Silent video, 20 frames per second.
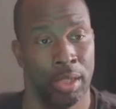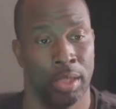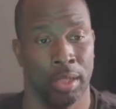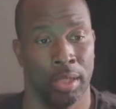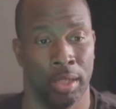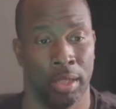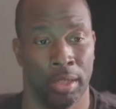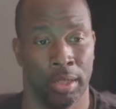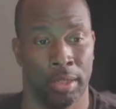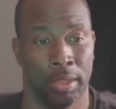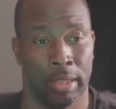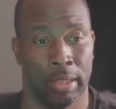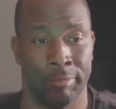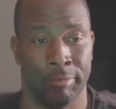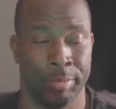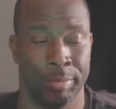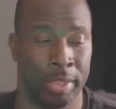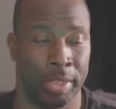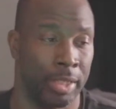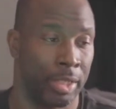Uh, I've
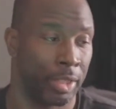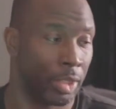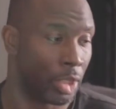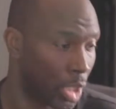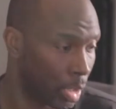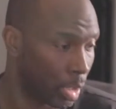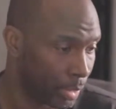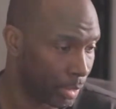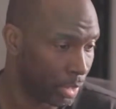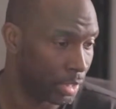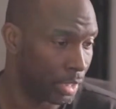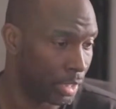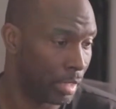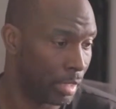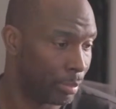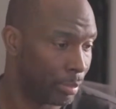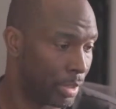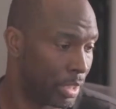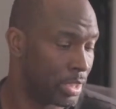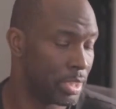been in the carpet cleaning
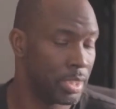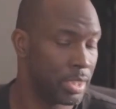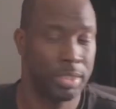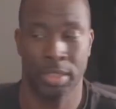business,